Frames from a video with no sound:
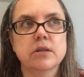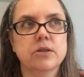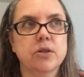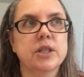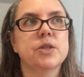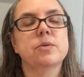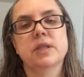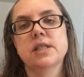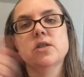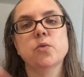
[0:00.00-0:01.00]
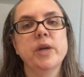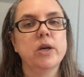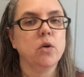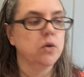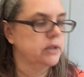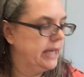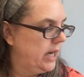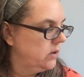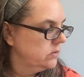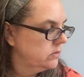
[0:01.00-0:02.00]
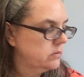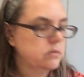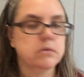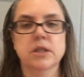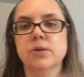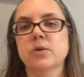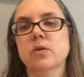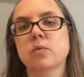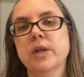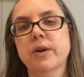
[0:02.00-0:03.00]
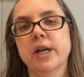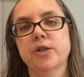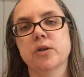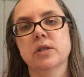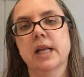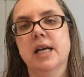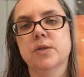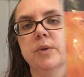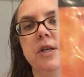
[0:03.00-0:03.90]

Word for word: So this, this is a week old now. This was the winner I chose last